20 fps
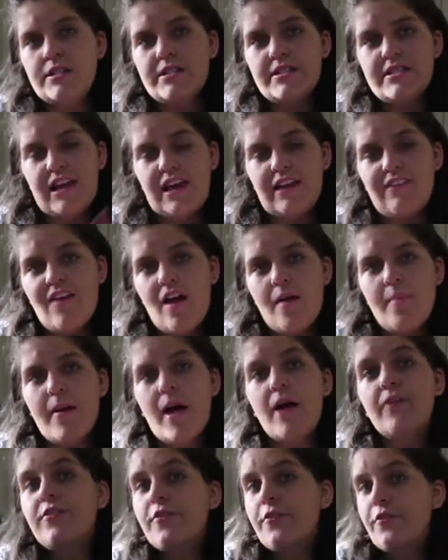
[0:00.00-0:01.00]
Ding that
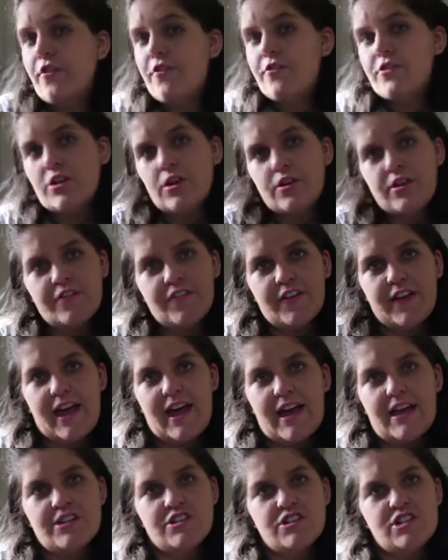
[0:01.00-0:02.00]
bell for further
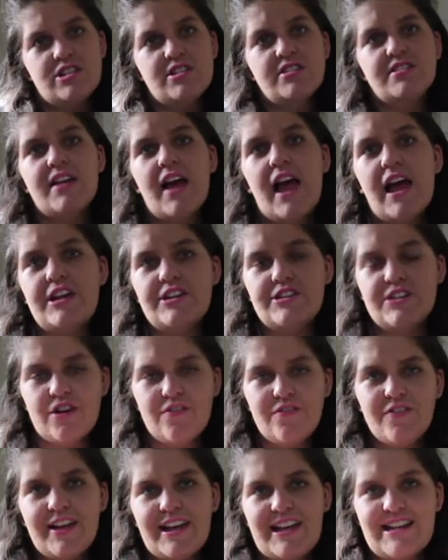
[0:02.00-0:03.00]
notifications, and
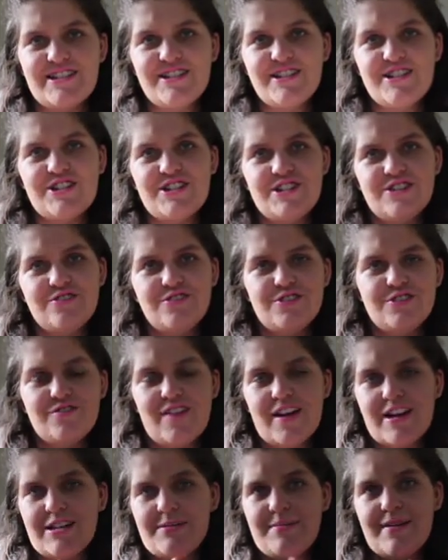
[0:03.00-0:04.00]
don't forget to do your
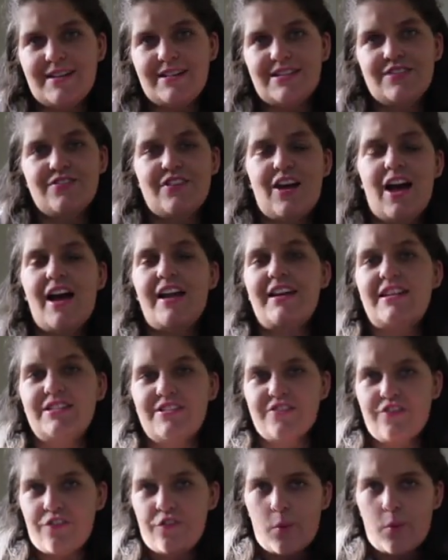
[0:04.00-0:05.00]
random act of
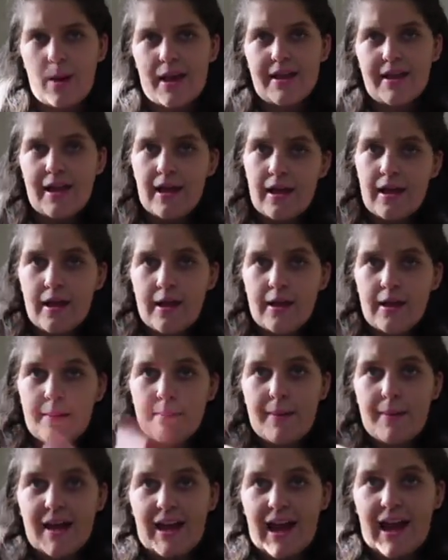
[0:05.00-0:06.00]
kindness for the week.
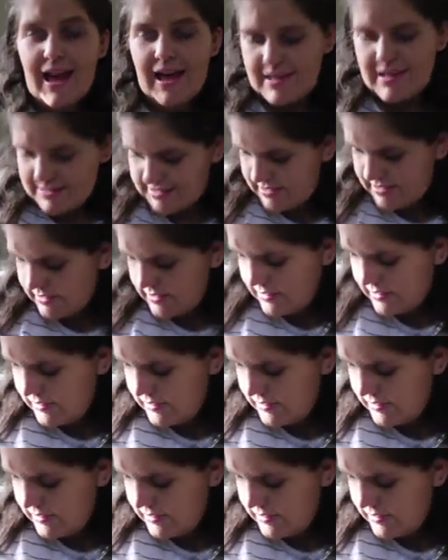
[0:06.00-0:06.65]
Bye guys.